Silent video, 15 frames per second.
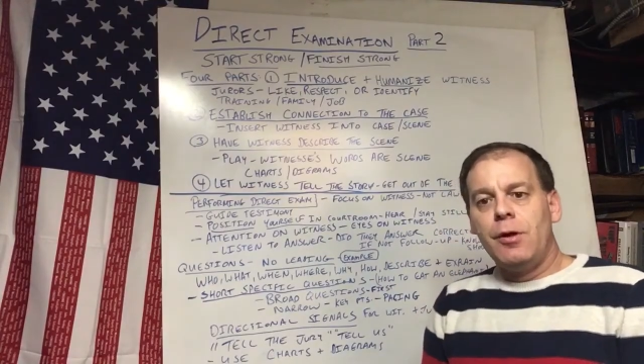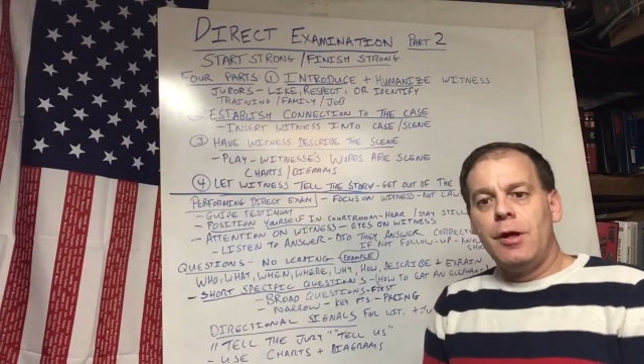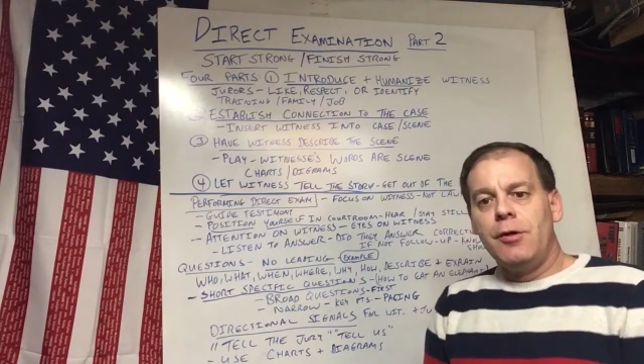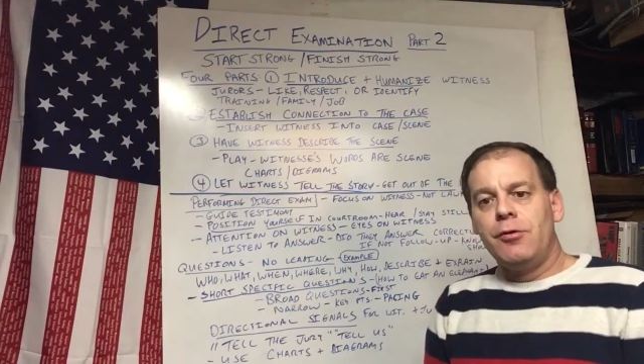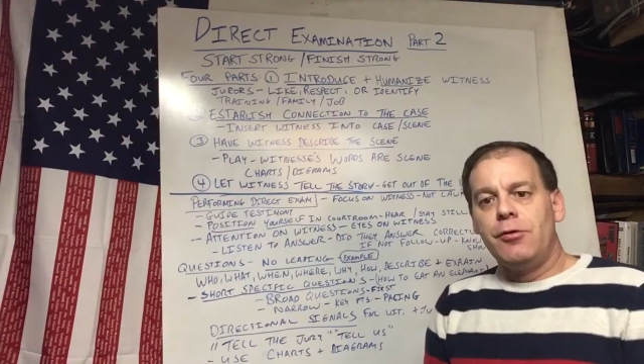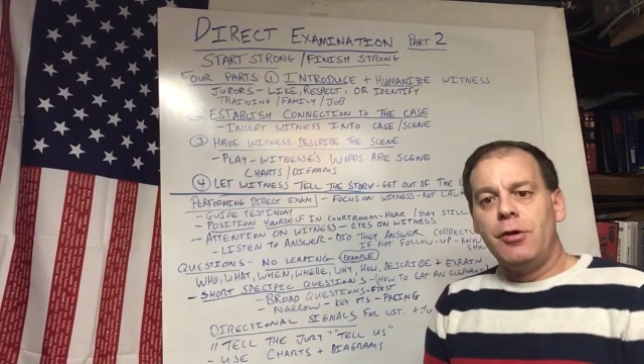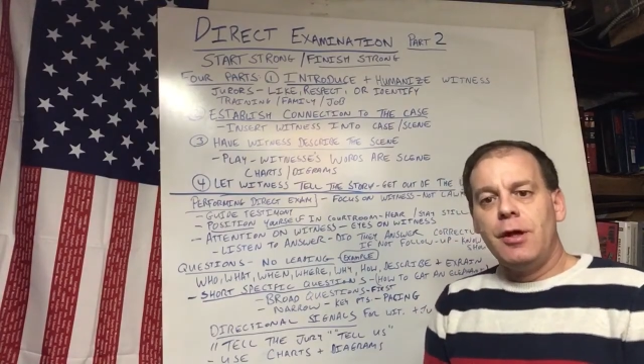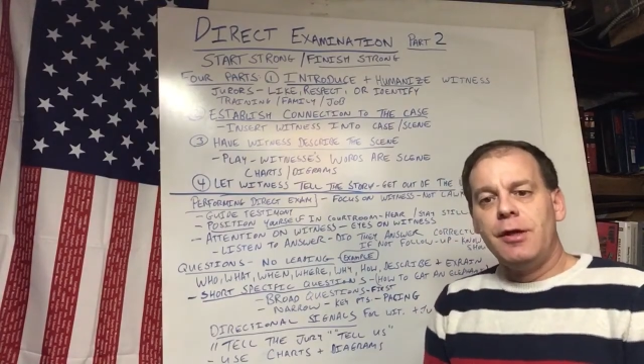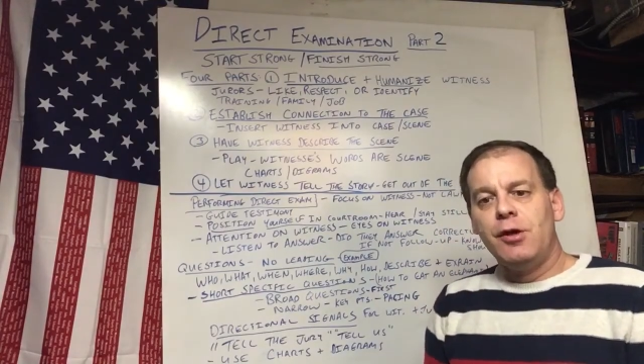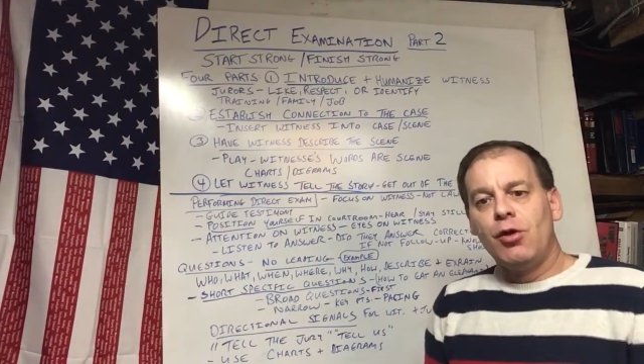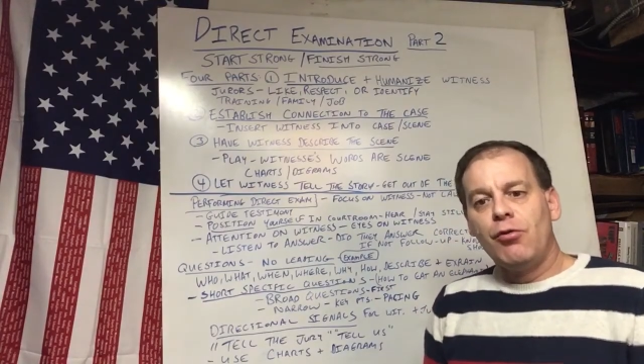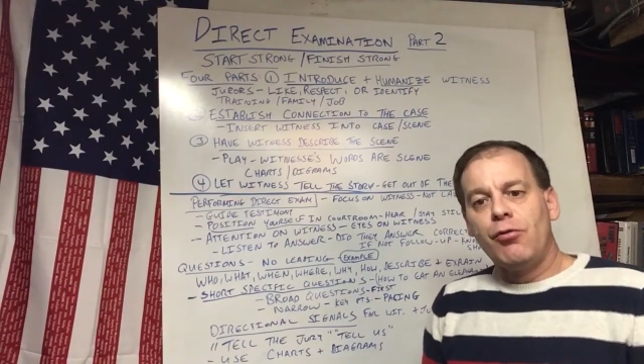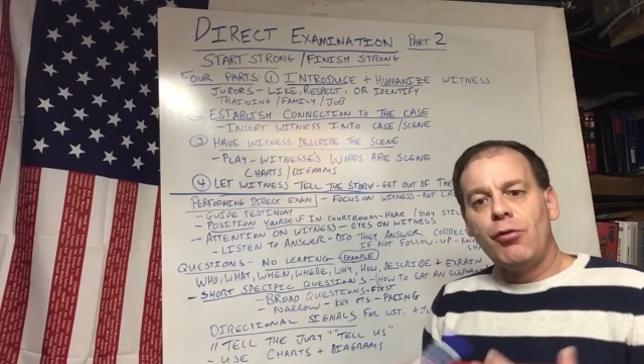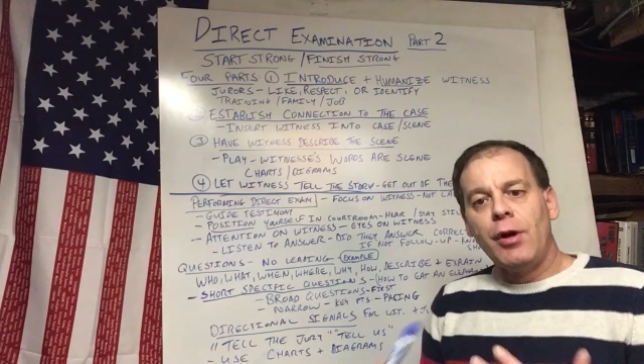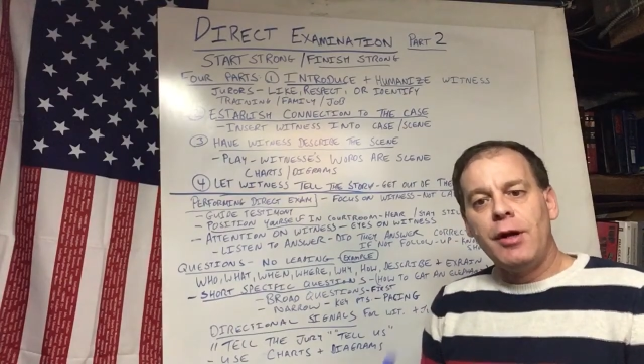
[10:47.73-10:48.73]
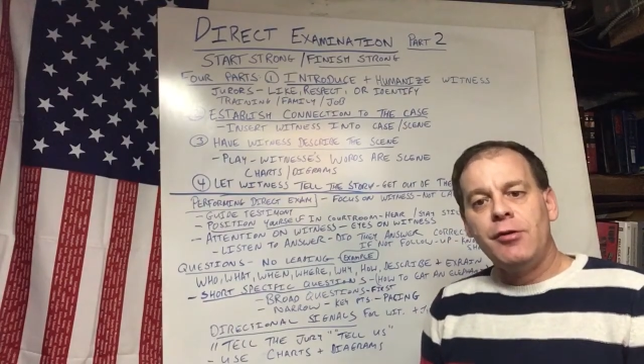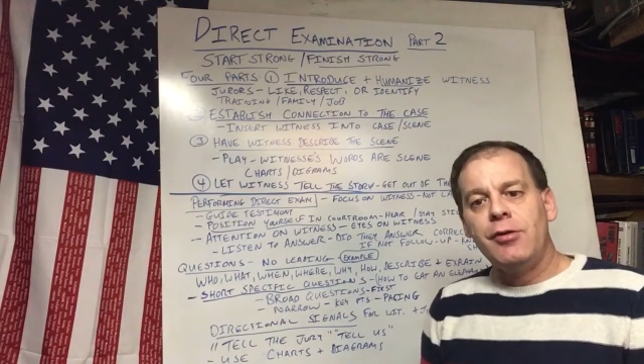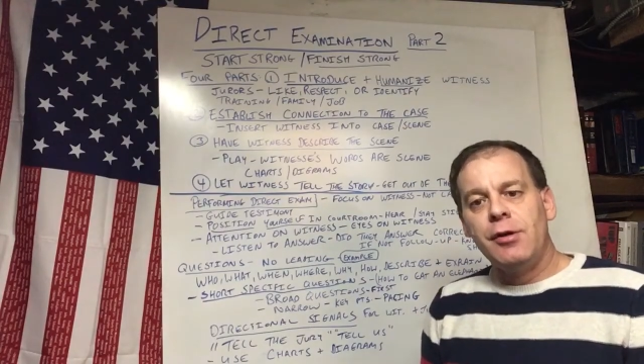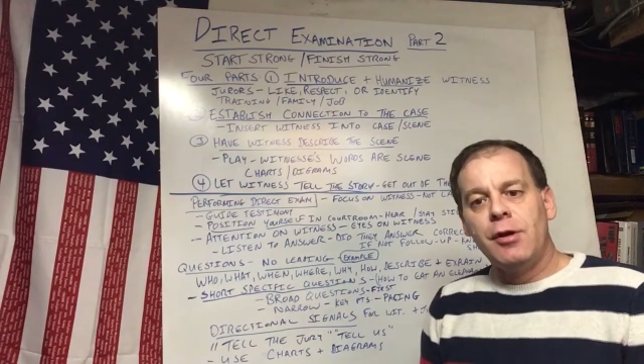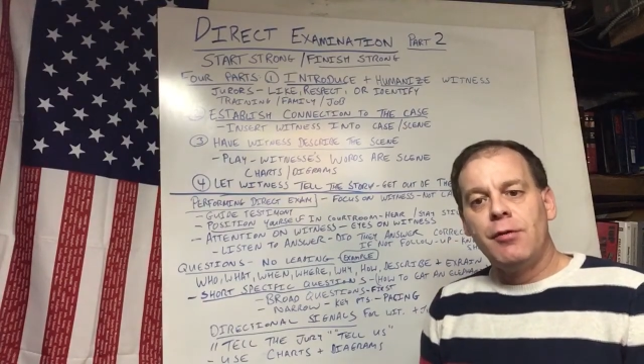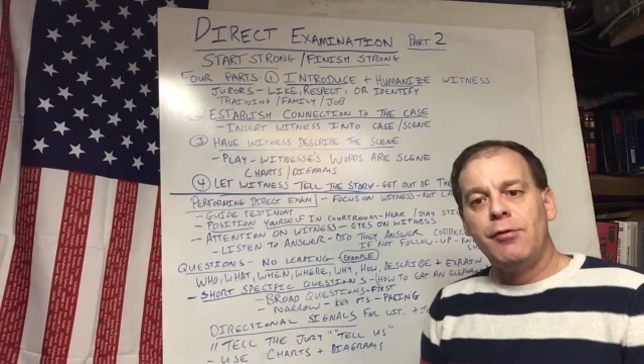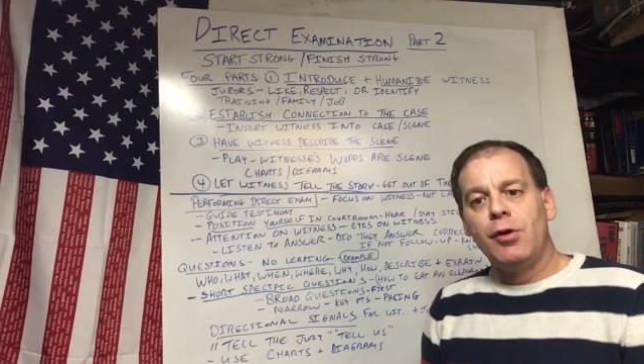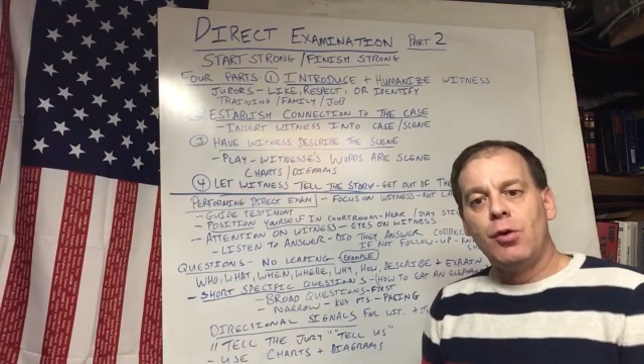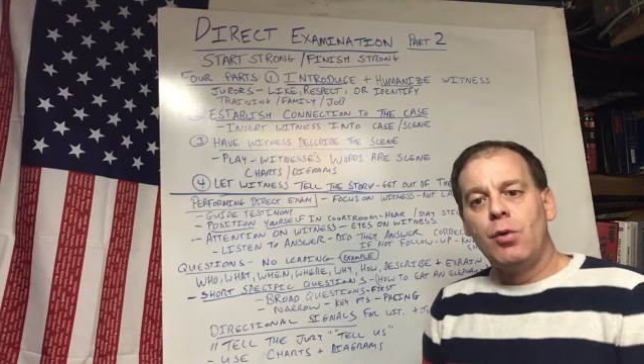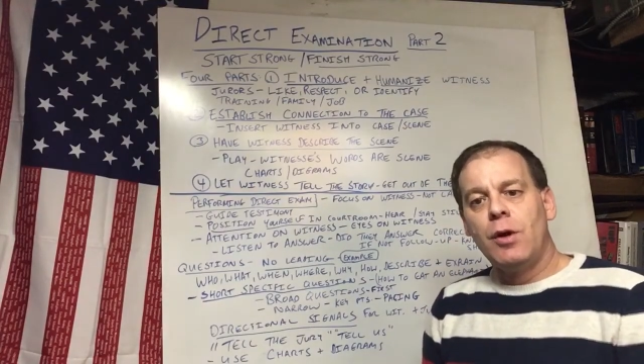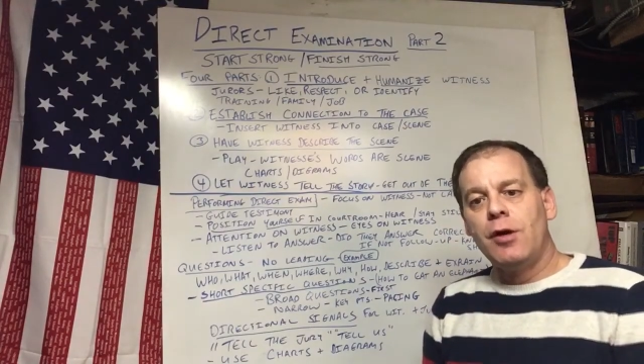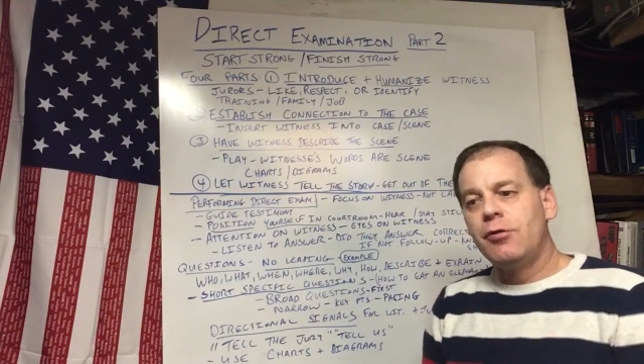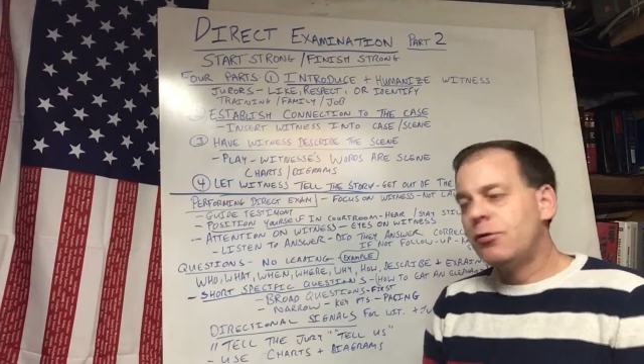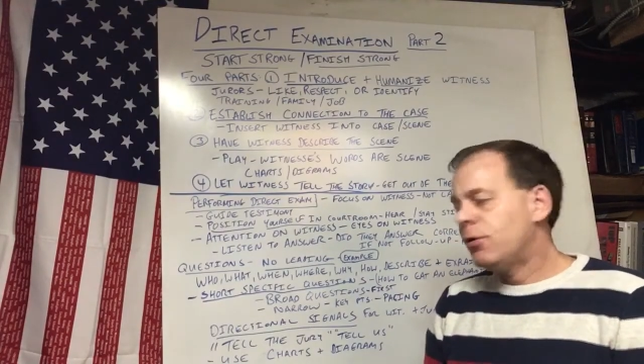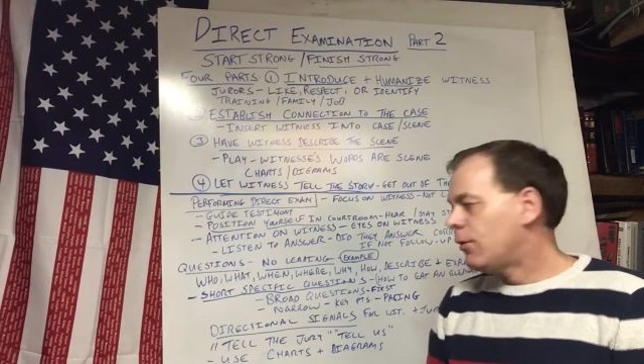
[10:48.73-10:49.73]
is in your phrasing of your
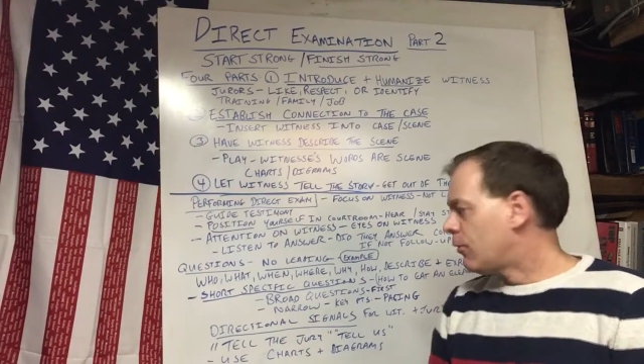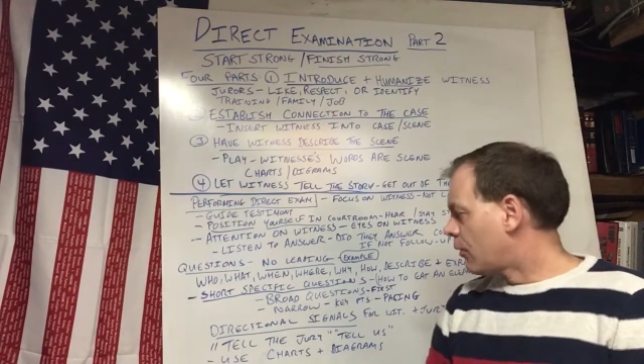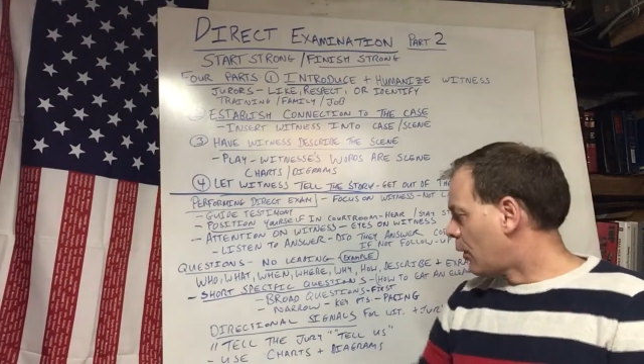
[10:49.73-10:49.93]
questions,